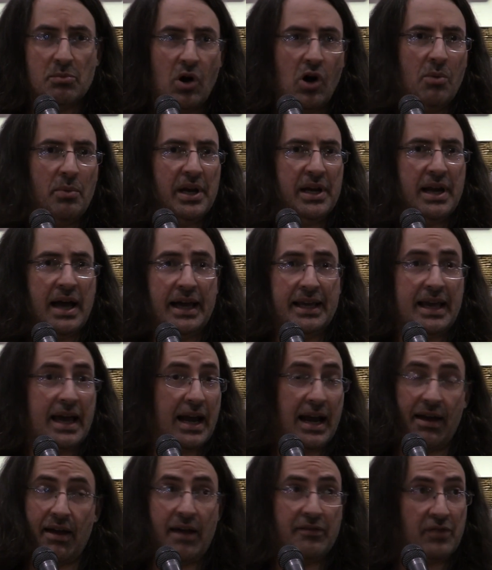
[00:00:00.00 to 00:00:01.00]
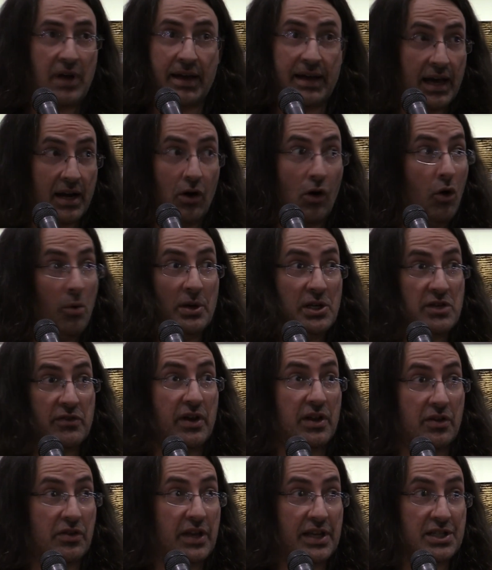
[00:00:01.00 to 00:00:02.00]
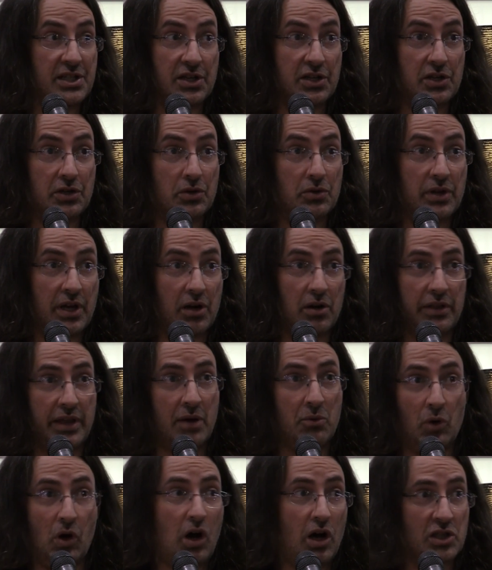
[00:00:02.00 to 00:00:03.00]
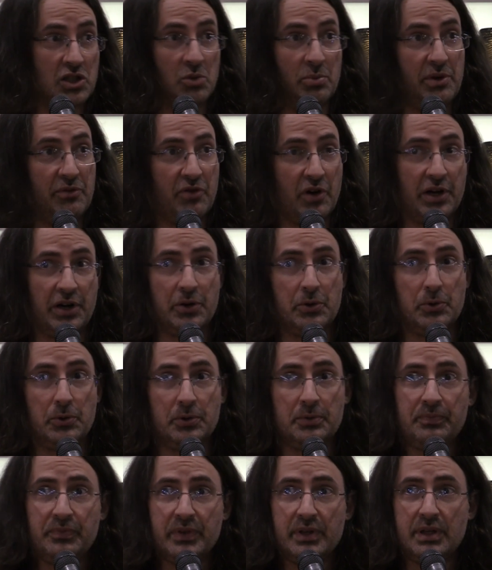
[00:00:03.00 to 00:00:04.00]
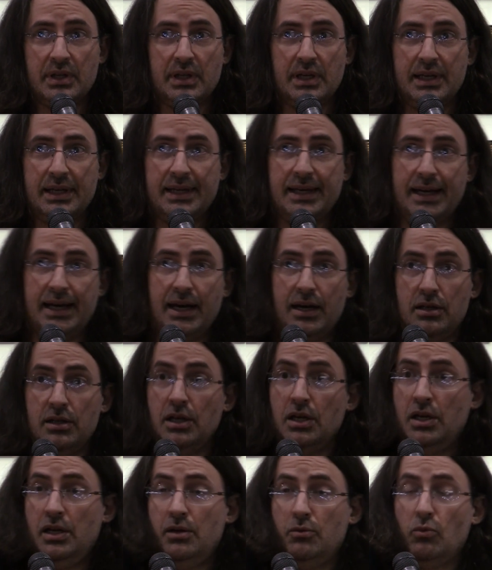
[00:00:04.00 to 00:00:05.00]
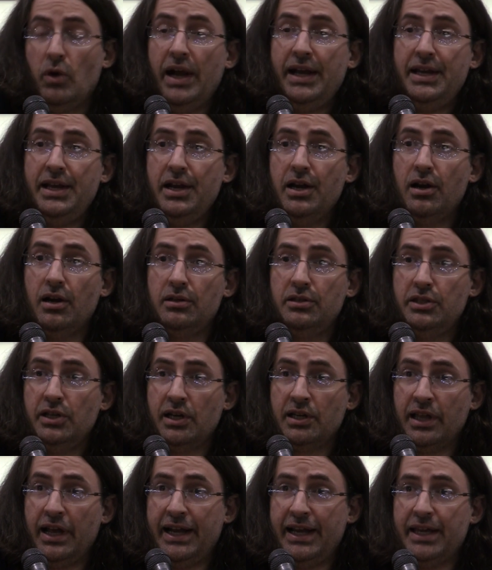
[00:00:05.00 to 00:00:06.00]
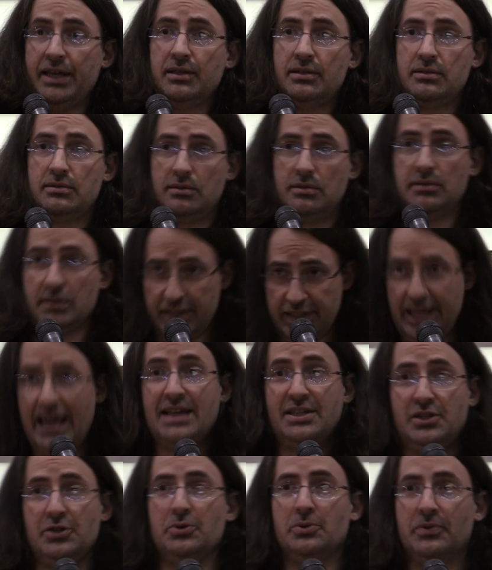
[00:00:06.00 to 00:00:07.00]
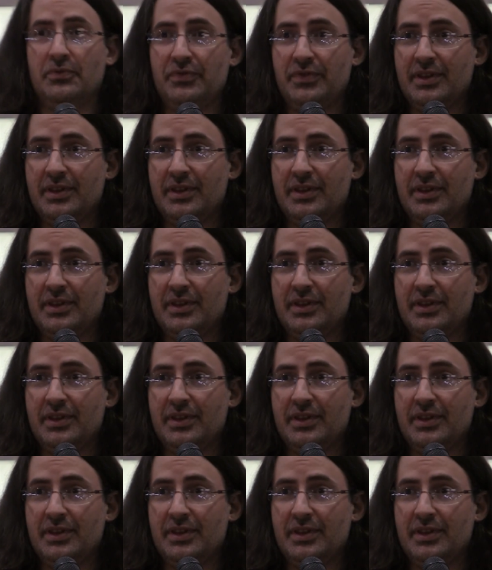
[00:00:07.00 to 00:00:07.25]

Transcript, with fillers: the moment, not yet. I, I got a whole bunch of other things to do that, are, that will also be fun and cool. right here, young lady. Yes, you.